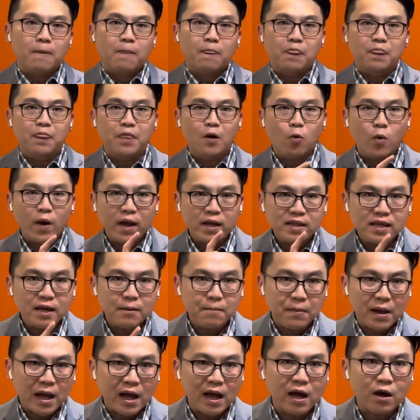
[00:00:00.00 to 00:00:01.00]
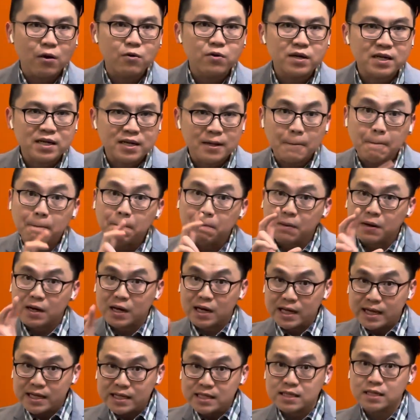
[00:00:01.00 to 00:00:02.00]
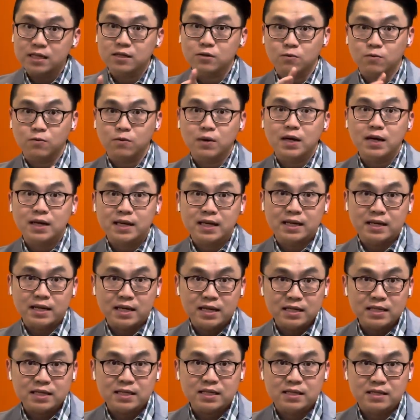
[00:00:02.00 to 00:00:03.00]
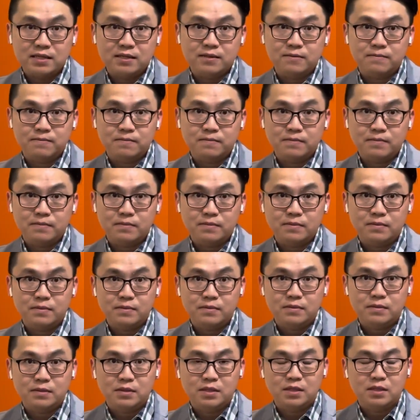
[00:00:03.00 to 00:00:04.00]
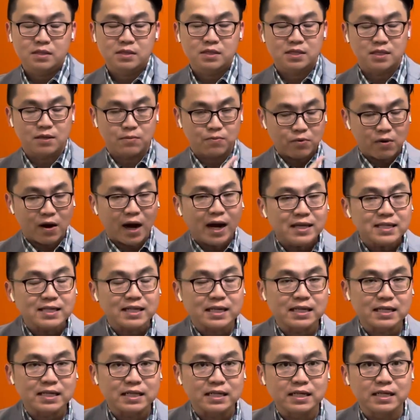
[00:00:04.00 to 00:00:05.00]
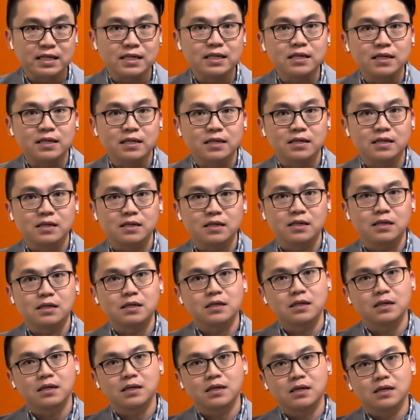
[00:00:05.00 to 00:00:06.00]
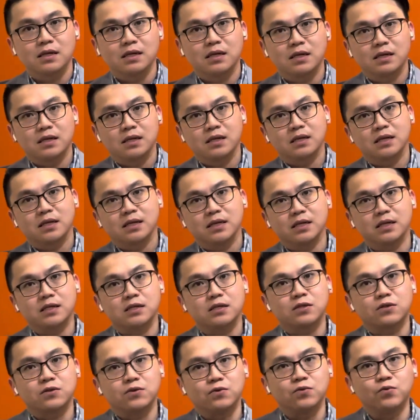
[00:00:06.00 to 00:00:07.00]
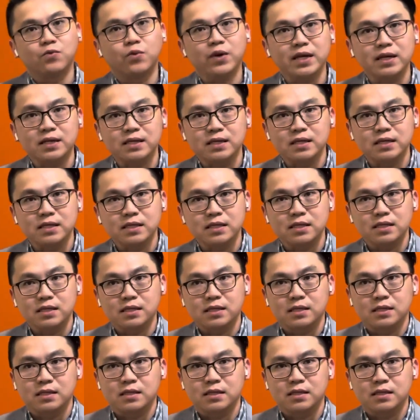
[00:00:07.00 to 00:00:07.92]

The way that power completes its work in us, surprisingly, is through weakness.